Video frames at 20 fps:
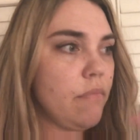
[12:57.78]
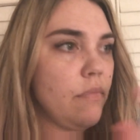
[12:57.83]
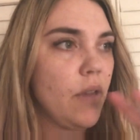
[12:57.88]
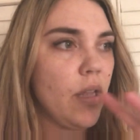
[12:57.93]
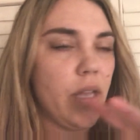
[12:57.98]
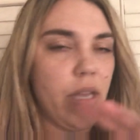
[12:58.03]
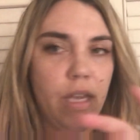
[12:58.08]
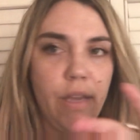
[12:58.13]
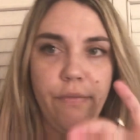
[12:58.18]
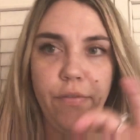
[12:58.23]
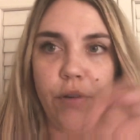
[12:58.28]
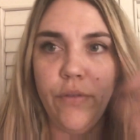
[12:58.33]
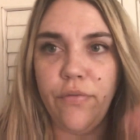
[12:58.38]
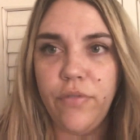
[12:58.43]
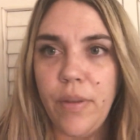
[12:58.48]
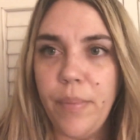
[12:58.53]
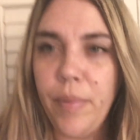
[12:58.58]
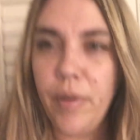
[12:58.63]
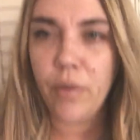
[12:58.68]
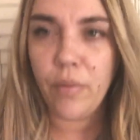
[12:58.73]
like, if you
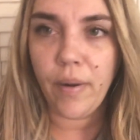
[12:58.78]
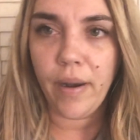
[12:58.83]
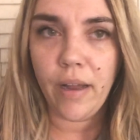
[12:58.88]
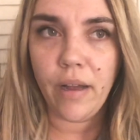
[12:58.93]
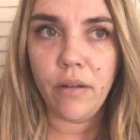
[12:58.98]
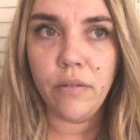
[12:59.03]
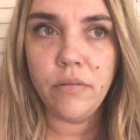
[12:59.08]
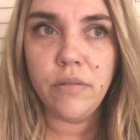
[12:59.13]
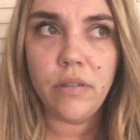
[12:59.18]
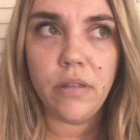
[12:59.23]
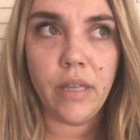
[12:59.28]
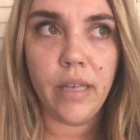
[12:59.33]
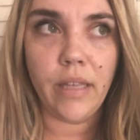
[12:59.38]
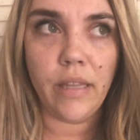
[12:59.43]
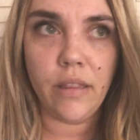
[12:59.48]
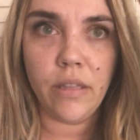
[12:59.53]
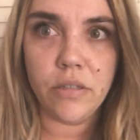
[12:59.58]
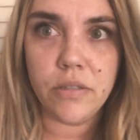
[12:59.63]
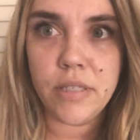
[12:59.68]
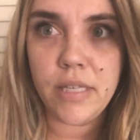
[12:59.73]
flip it around, like,
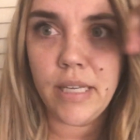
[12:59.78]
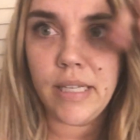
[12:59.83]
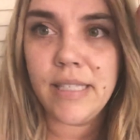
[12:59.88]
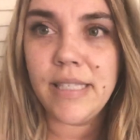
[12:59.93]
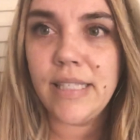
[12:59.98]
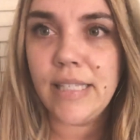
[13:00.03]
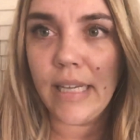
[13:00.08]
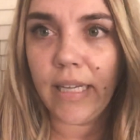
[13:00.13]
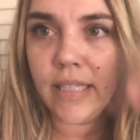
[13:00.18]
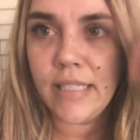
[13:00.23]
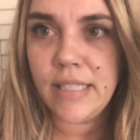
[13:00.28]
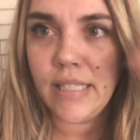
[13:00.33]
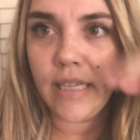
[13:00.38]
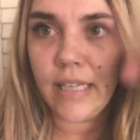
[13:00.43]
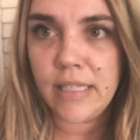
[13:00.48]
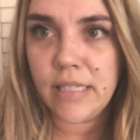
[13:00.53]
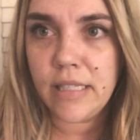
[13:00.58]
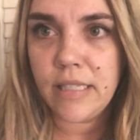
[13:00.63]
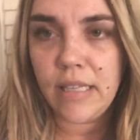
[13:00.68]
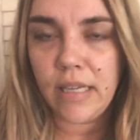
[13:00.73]
there's, like,
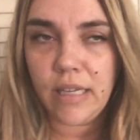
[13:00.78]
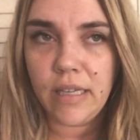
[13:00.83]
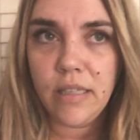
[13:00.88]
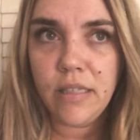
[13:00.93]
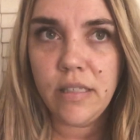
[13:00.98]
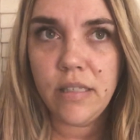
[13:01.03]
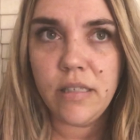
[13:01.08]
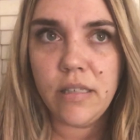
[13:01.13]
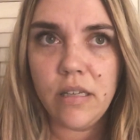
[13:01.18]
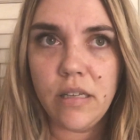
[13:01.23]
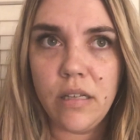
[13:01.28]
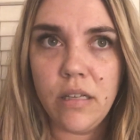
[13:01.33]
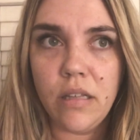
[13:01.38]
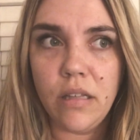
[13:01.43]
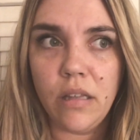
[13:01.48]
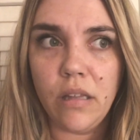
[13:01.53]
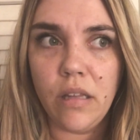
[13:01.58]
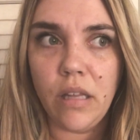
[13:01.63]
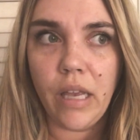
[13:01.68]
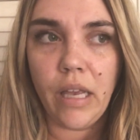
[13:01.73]
666,
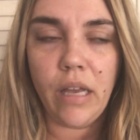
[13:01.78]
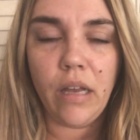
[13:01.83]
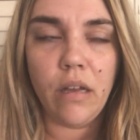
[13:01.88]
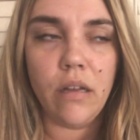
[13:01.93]
like,